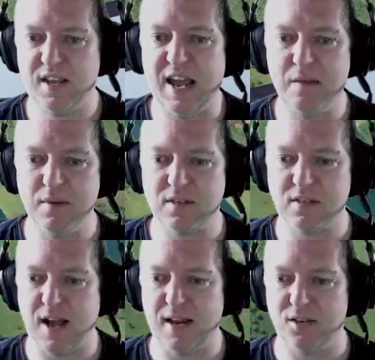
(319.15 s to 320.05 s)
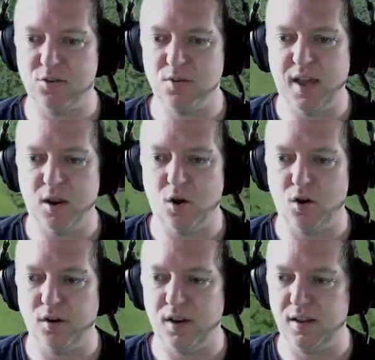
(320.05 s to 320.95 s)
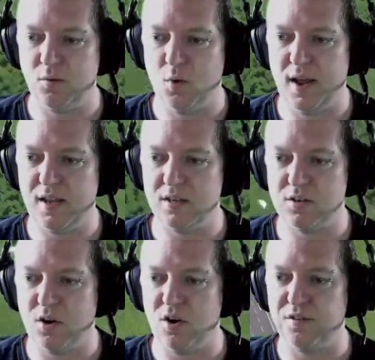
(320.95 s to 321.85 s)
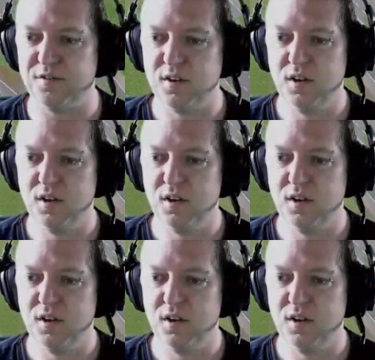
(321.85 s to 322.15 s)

game is starting to get on in ways of